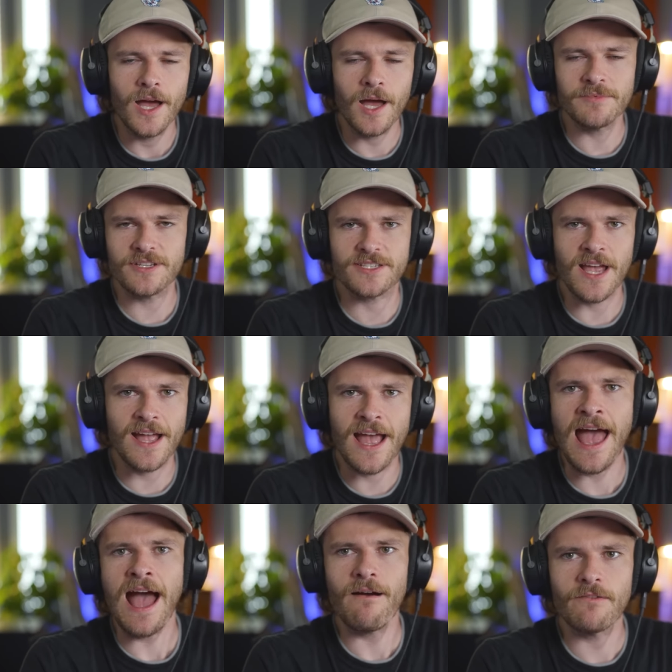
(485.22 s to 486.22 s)
I'm just saying how
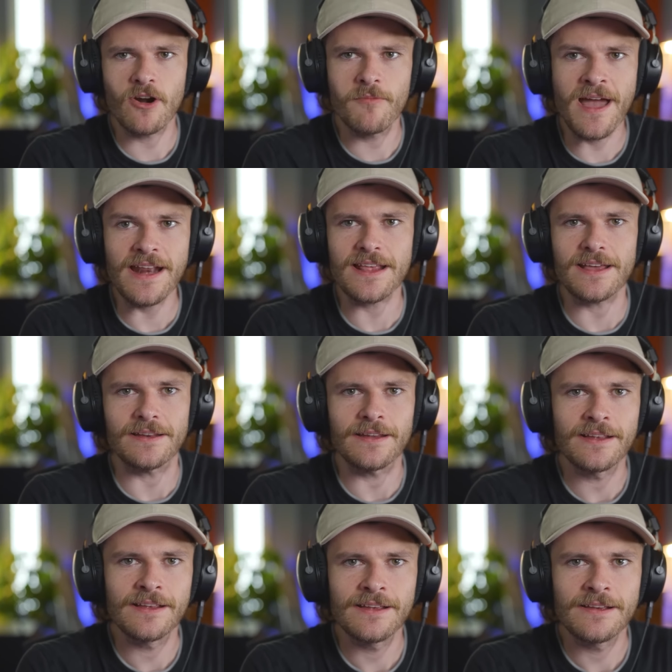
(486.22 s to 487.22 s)
cum. in Romanian.
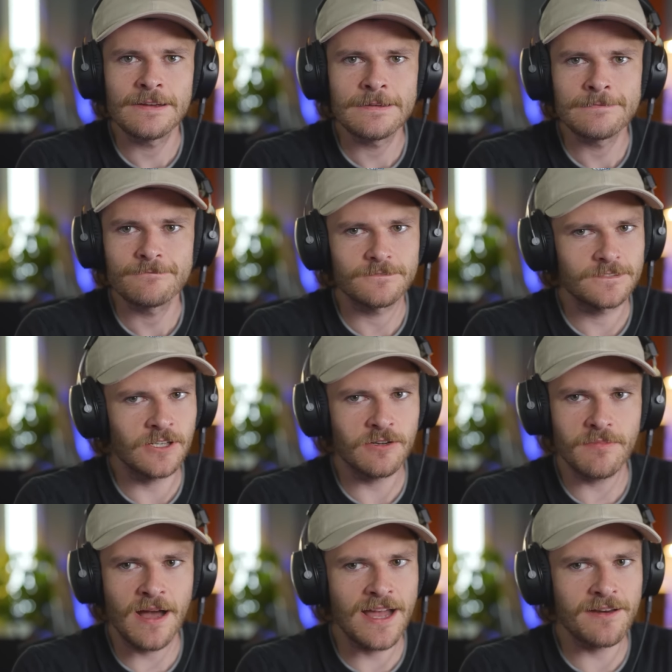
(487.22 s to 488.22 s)
Cum. Don't
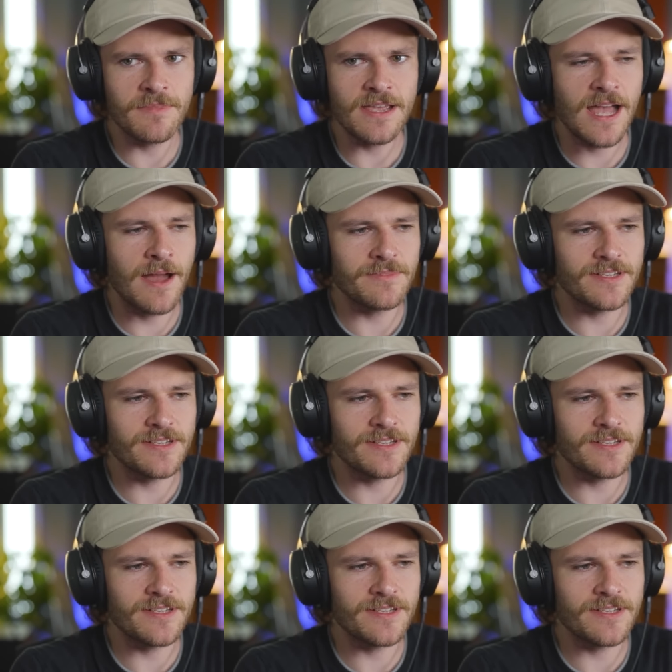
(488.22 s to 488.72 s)
mind me. I'm cum.